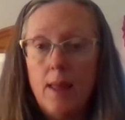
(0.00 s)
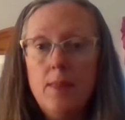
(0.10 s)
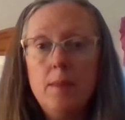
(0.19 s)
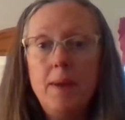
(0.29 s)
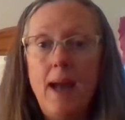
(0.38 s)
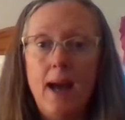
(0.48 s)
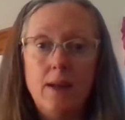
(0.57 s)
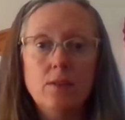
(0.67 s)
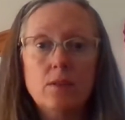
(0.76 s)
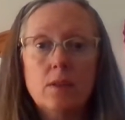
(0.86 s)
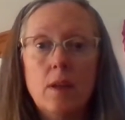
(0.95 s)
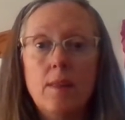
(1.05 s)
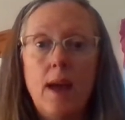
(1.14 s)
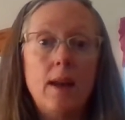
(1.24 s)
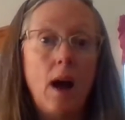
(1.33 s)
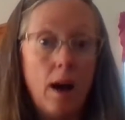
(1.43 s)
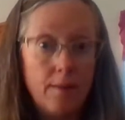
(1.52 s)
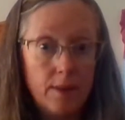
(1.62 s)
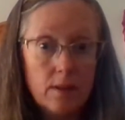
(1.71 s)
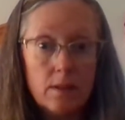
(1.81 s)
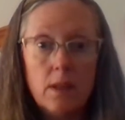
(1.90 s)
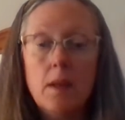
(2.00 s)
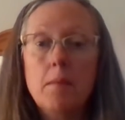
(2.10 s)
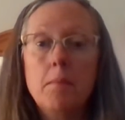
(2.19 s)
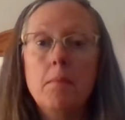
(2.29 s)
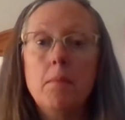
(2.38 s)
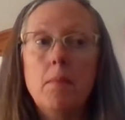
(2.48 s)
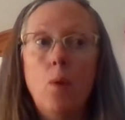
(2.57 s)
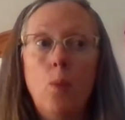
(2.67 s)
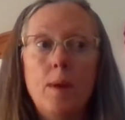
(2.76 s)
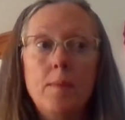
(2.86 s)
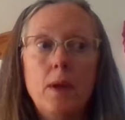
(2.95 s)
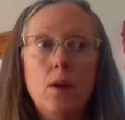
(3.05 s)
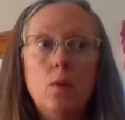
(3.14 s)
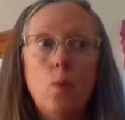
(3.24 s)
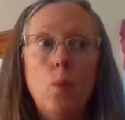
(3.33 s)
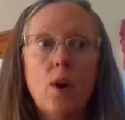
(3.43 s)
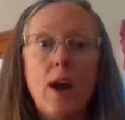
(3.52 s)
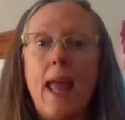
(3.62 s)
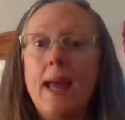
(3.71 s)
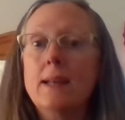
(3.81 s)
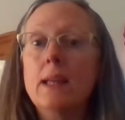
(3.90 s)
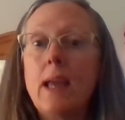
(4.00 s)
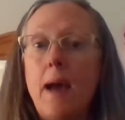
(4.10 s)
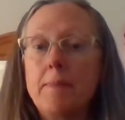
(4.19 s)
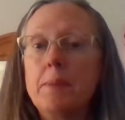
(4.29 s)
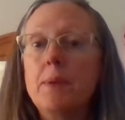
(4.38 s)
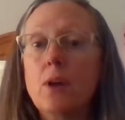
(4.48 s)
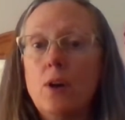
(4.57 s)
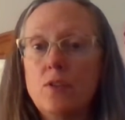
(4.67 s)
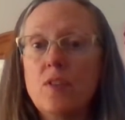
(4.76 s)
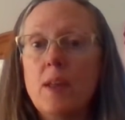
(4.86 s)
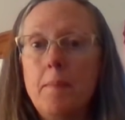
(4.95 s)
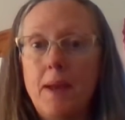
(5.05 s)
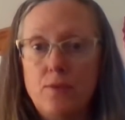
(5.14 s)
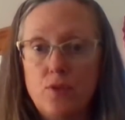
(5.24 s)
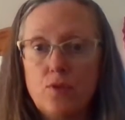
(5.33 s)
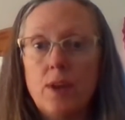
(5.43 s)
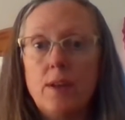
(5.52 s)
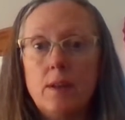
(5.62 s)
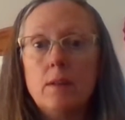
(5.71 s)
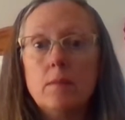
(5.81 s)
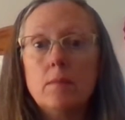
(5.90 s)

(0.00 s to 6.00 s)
in the past that obviously women were handicapped because they menstruated.